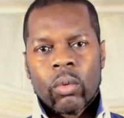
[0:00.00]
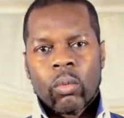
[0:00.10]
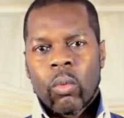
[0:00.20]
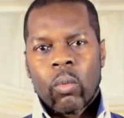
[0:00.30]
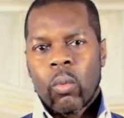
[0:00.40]

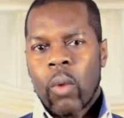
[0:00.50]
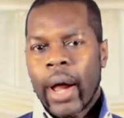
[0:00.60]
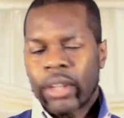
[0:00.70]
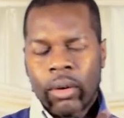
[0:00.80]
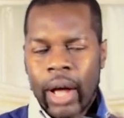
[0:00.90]

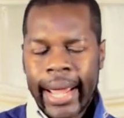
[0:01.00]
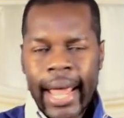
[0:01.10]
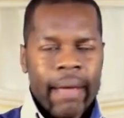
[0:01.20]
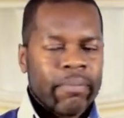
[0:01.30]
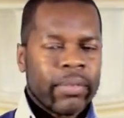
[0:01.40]
Why don't I
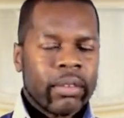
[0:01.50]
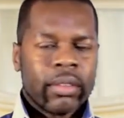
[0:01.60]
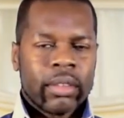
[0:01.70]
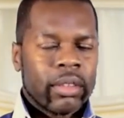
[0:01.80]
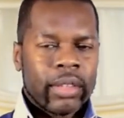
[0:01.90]

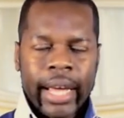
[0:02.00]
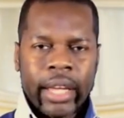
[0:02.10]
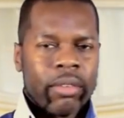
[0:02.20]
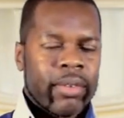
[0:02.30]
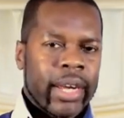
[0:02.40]
have that
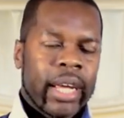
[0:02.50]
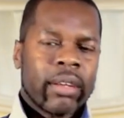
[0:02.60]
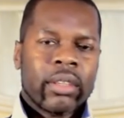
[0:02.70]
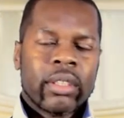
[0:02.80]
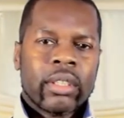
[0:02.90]
career?
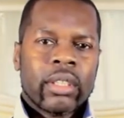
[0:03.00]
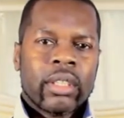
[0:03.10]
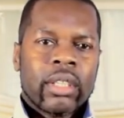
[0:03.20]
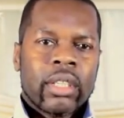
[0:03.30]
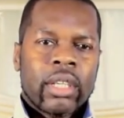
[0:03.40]

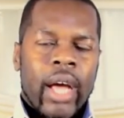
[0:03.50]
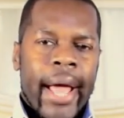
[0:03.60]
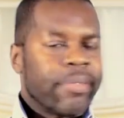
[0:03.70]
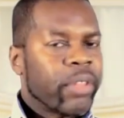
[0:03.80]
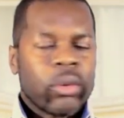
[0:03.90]

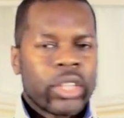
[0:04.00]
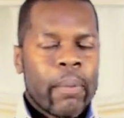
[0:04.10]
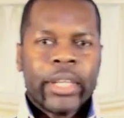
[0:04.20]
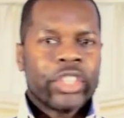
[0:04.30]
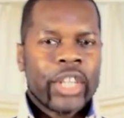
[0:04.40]
And those
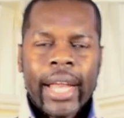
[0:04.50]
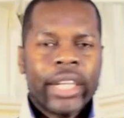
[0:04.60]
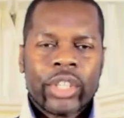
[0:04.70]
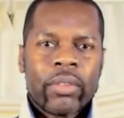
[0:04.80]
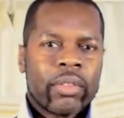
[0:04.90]
can be
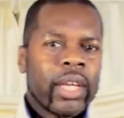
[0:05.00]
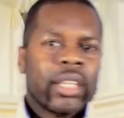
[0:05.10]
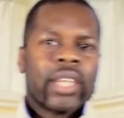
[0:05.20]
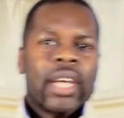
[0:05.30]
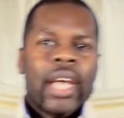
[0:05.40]
challenging
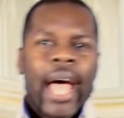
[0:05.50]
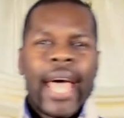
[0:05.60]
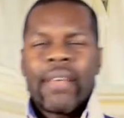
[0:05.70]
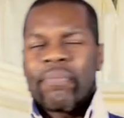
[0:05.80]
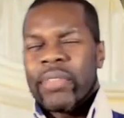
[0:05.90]
things.
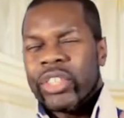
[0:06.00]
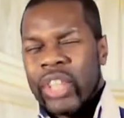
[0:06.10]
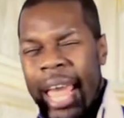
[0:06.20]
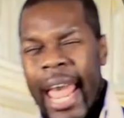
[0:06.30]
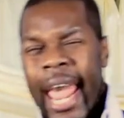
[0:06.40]
And if there's
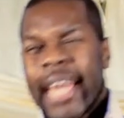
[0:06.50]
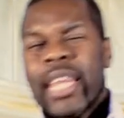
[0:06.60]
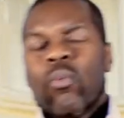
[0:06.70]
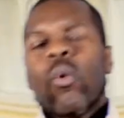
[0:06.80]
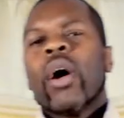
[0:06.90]

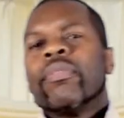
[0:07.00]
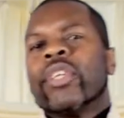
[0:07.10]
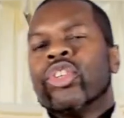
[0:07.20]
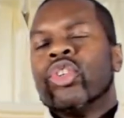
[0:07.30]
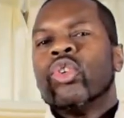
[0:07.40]
anyone
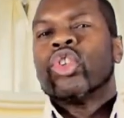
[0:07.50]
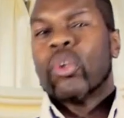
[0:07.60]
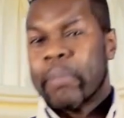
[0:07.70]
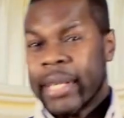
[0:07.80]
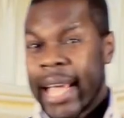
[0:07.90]
that you
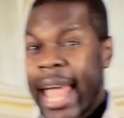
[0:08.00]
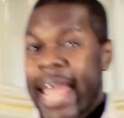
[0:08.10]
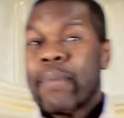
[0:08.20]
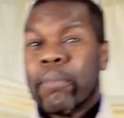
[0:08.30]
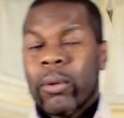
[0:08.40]
should be
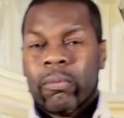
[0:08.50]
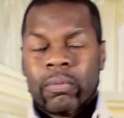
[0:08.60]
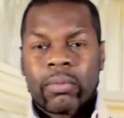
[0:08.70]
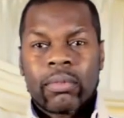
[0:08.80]
able